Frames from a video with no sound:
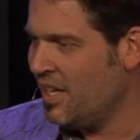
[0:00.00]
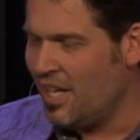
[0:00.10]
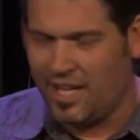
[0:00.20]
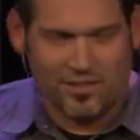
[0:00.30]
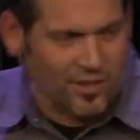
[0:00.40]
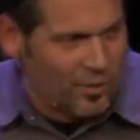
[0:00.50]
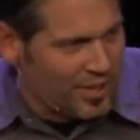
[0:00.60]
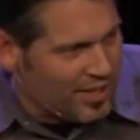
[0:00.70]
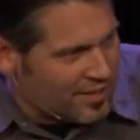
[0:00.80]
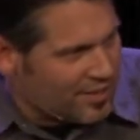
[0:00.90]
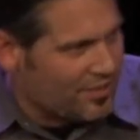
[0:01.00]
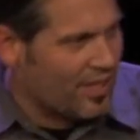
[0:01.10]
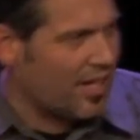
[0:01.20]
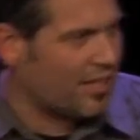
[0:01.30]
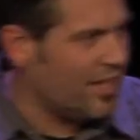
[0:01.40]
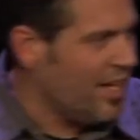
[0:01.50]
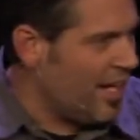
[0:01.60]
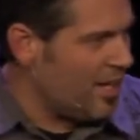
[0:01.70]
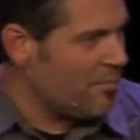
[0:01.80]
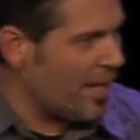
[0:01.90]
And so we get stuck
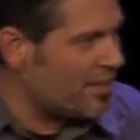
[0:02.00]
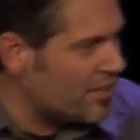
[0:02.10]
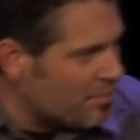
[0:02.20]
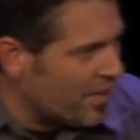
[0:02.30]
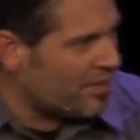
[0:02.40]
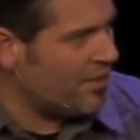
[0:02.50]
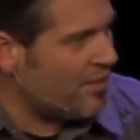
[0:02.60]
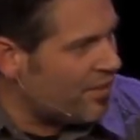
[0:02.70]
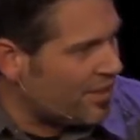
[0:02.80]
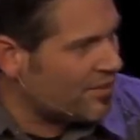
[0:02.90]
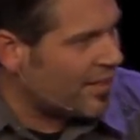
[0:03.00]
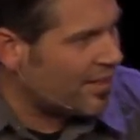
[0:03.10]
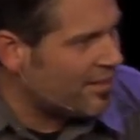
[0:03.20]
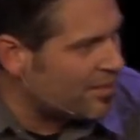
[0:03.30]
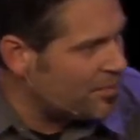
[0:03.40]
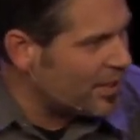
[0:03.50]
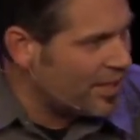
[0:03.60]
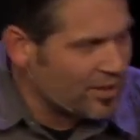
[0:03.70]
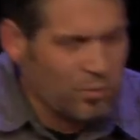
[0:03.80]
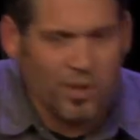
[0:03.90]
in measurements and things like this
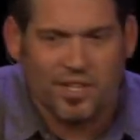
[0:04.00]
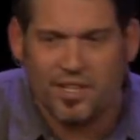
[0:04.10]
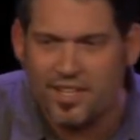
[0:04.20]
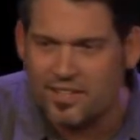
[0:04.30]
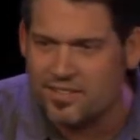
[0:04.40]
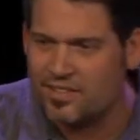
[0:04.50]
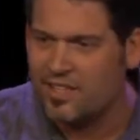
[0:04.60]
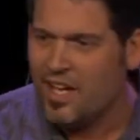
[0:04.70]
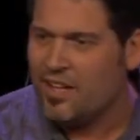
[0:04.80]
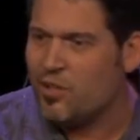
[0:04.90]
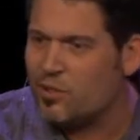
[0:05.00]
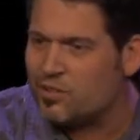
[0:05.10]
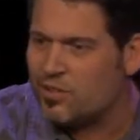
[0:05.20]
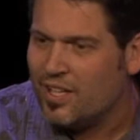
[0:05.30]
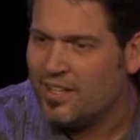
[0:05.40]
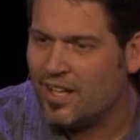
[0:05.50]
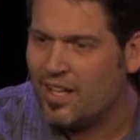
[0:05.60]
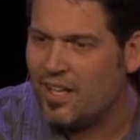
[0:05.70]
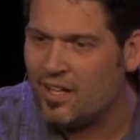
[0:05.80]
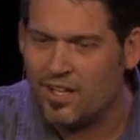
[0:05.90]
because what it is is those uh, uh,
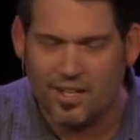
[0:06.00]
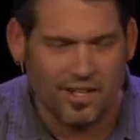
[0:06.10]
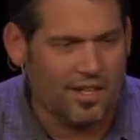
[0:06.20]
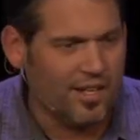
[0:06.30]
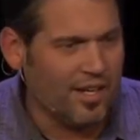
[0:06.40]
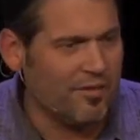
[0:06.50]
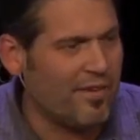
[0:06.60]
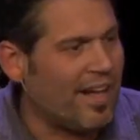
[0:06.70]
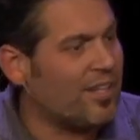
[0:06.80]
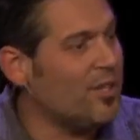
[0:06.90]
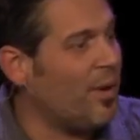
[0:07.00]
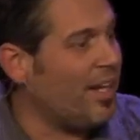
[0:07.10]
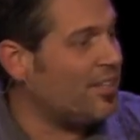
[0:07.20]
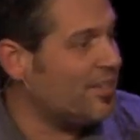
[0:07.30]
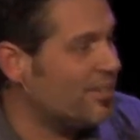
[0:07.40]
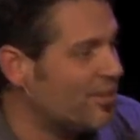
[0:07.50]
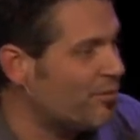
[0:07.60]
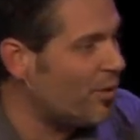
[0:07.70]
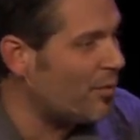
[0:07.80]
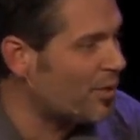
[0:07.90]
uh, evaluations
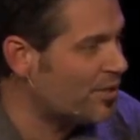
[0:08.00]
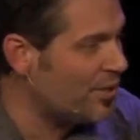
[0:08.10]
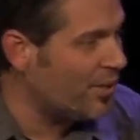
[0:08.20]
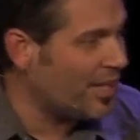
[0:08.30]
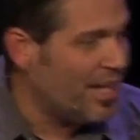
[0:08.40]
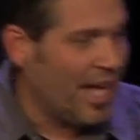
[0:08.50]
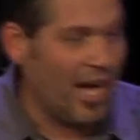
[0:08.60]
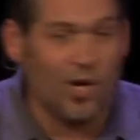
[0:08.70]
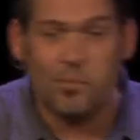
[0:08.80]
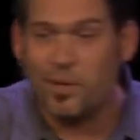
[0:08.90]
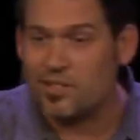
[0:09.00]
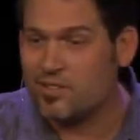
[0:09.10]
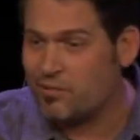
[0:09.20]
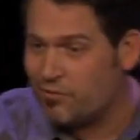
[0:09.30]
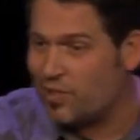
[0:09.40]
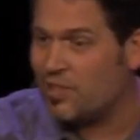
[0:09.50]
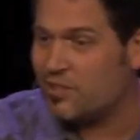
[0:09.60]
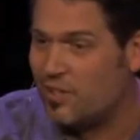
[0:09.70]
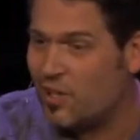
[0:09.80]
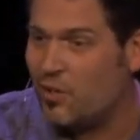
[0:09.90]
of what we're doing help us to feel
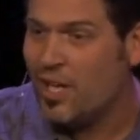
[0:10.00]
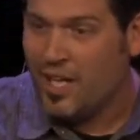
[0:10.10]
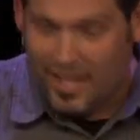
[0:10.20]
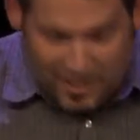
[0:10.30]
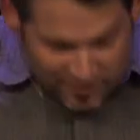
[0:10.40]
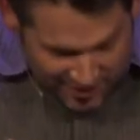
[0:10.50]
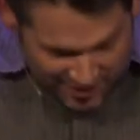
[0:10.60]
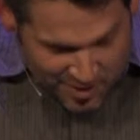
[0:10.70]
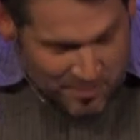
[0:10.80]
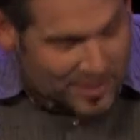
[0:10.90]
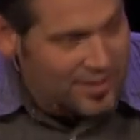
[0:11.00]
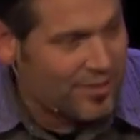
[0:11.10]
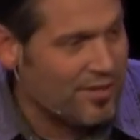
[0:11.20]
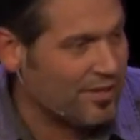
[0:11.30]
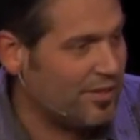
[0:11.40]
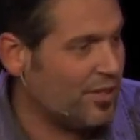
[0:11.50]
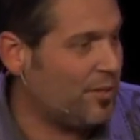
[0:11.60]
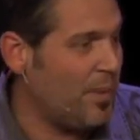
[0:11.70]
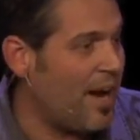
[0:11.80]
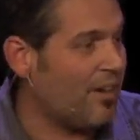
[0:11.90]
as though, even in the midst of this
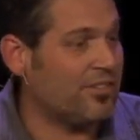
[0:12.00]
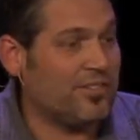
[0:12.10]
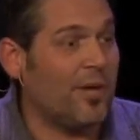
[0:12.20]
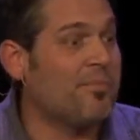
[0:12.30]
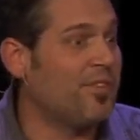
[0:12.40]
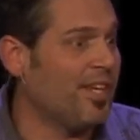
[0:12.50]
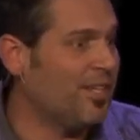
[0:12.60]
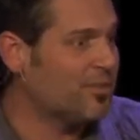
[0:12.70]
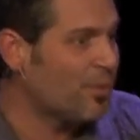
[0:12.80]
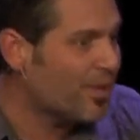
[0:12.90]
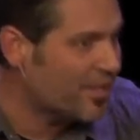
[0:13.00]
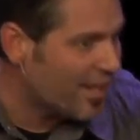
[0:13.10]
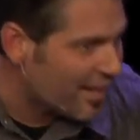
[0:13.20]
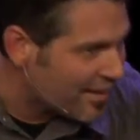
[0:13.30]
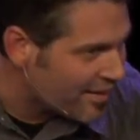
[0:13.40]
despair, something is working.